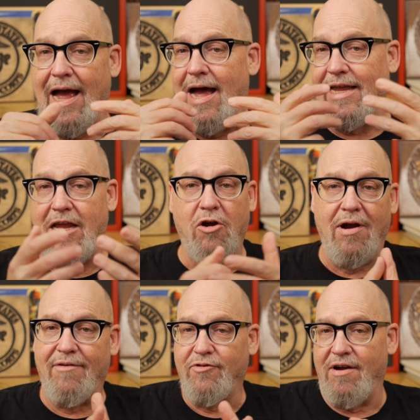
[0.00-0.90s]
A
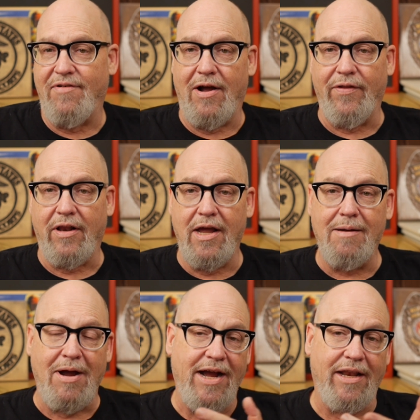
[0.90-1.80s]
year after I filed the
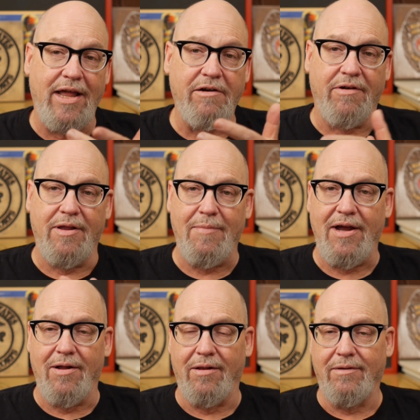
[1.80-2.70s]
claim, I got a letter in the
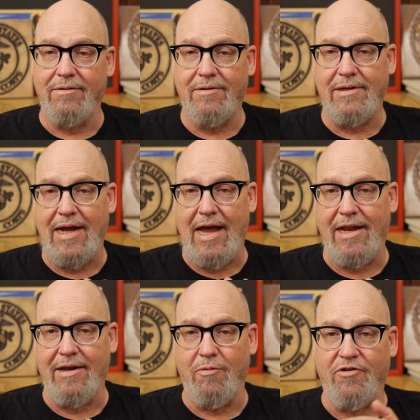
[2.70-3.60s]
mail,
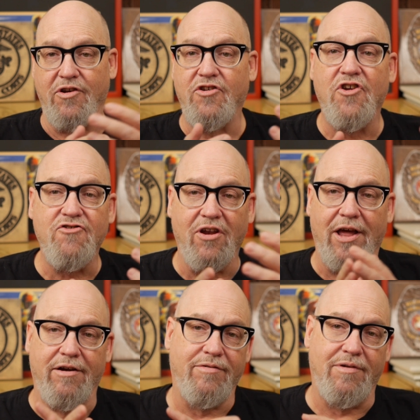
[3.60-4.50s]
and it was a decision
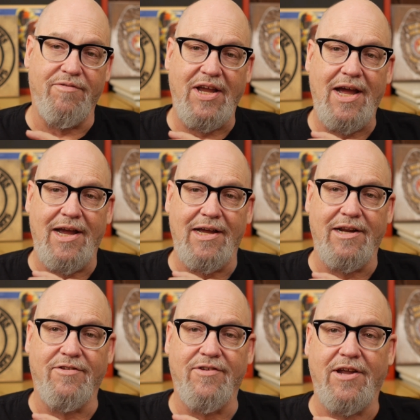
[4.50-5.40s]
letter from the VA, and
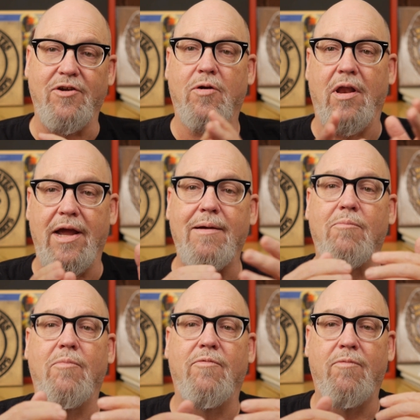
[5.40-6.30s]
it said your
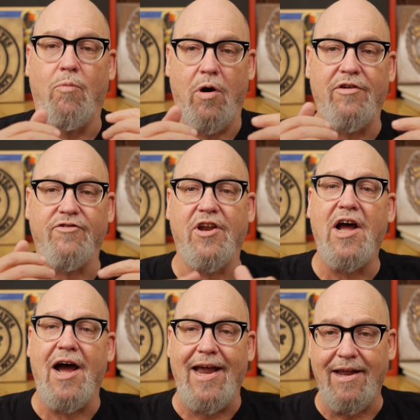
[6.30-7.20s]
claim was
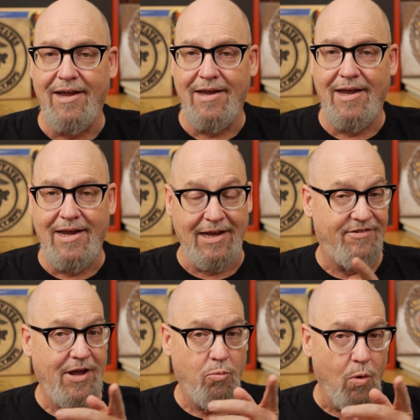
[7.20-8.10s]
denied. It
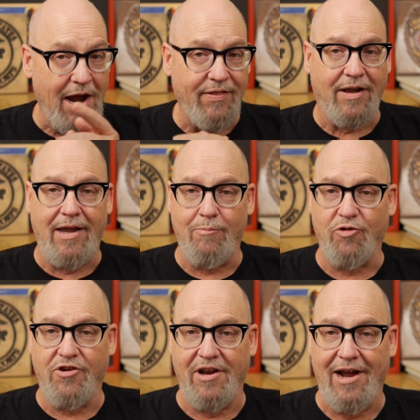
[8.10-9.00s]
said why the claim
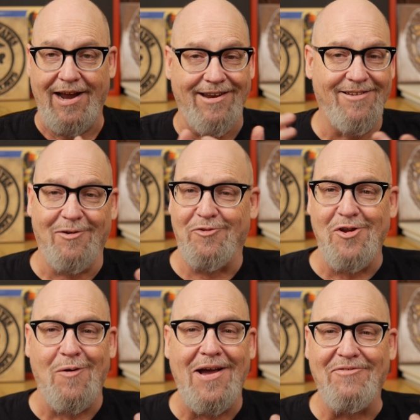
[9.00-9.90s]
was denied. There's
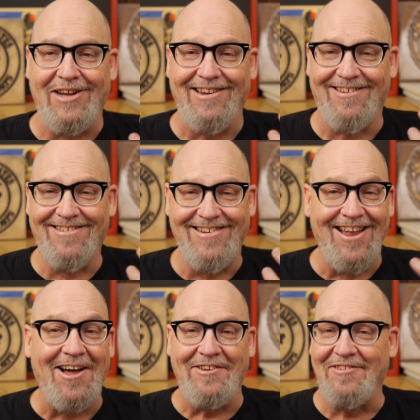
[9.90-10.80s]
no evidence.
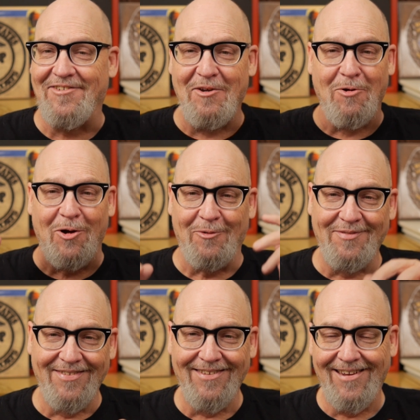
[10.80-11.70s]
None. Zero.
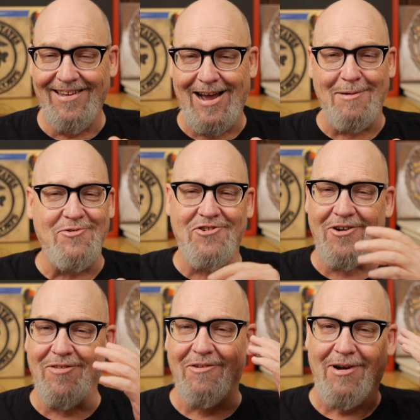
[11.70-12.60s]
I'm
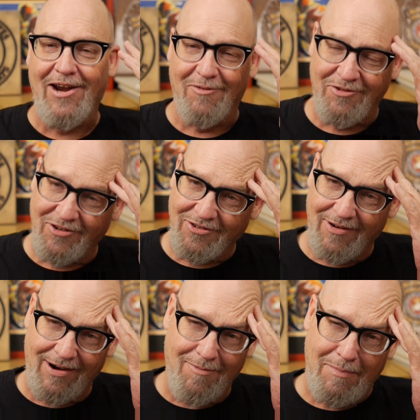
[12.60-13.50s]
sure the rater was just
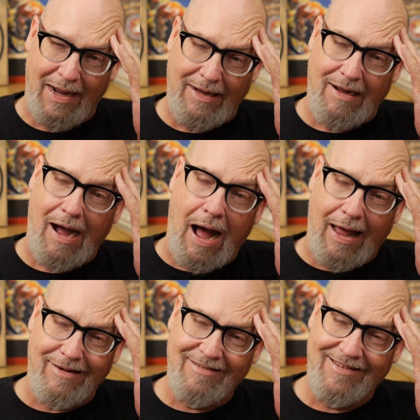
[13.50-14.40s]
going, oh my God.